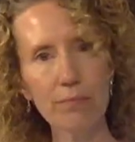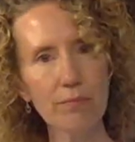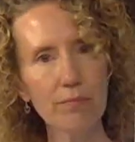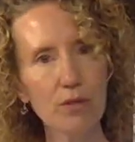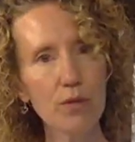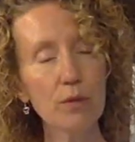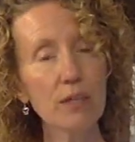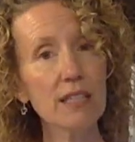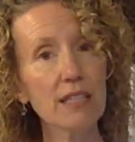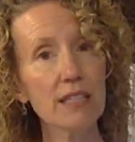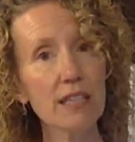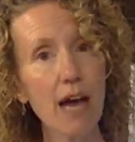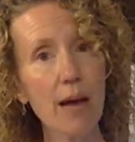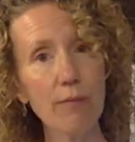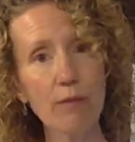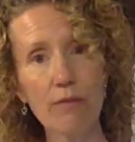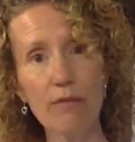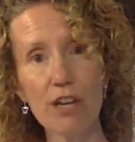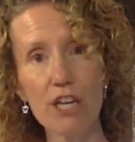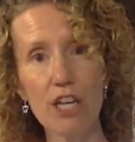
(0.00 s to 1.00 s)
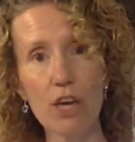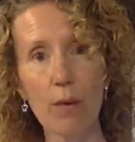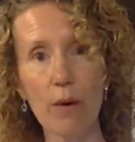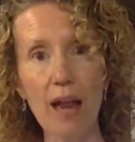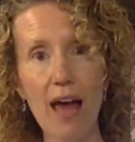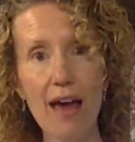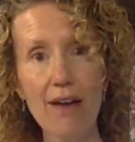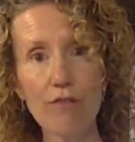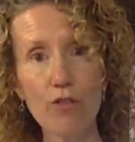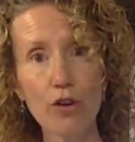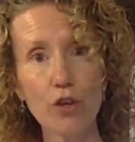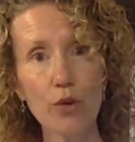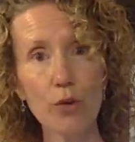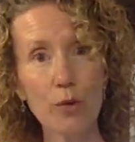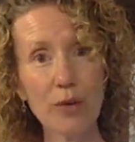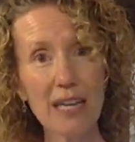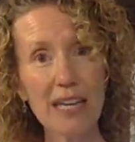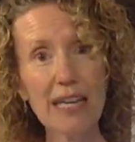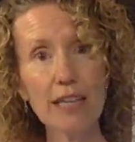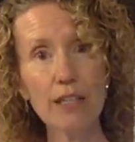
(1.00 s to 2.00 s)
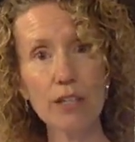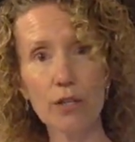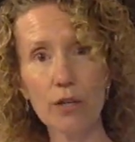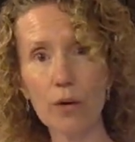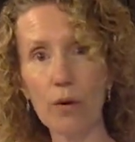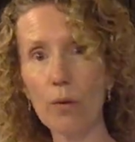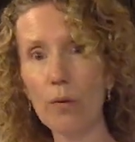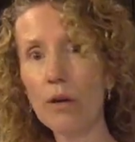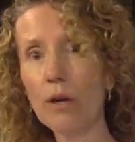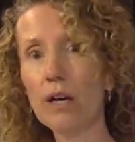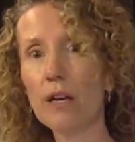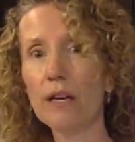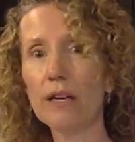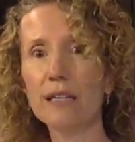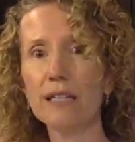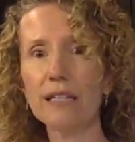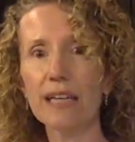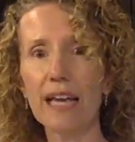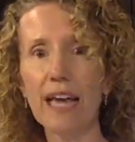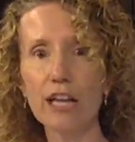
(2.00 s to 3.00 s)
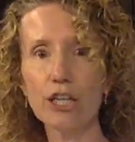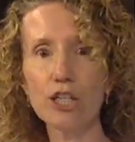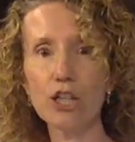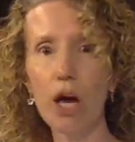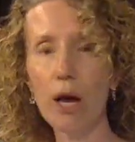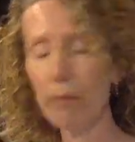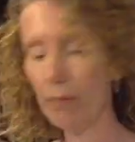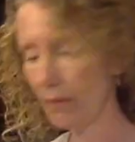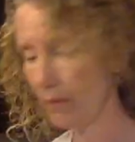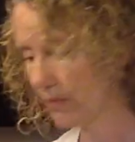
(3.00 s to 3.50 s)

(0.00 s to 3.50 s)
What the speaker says: You can stop the video whenever you need to catch up.